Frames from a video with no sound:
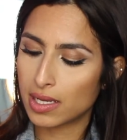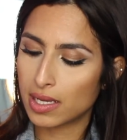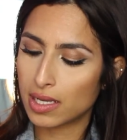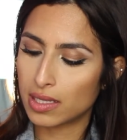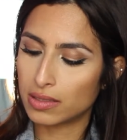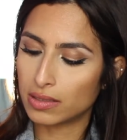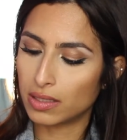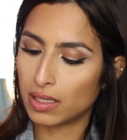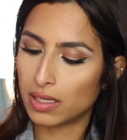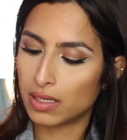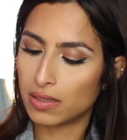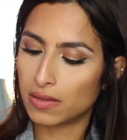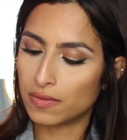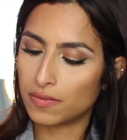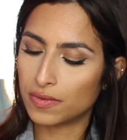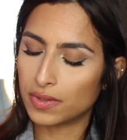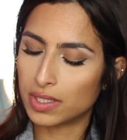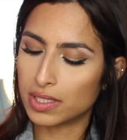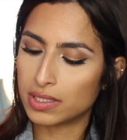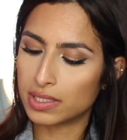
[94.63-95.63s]
I
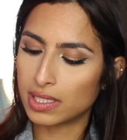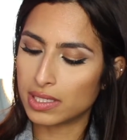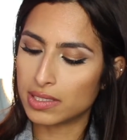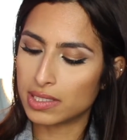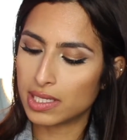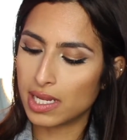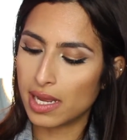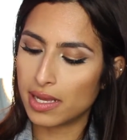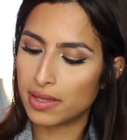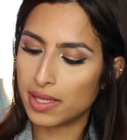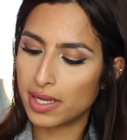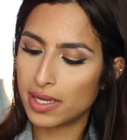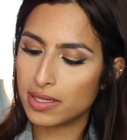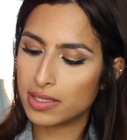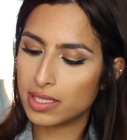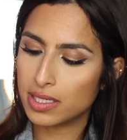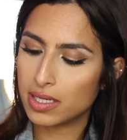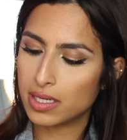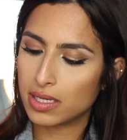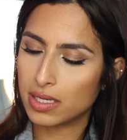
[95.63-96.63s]
love an intense
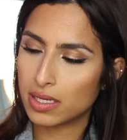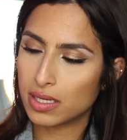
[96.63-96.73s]
highlight.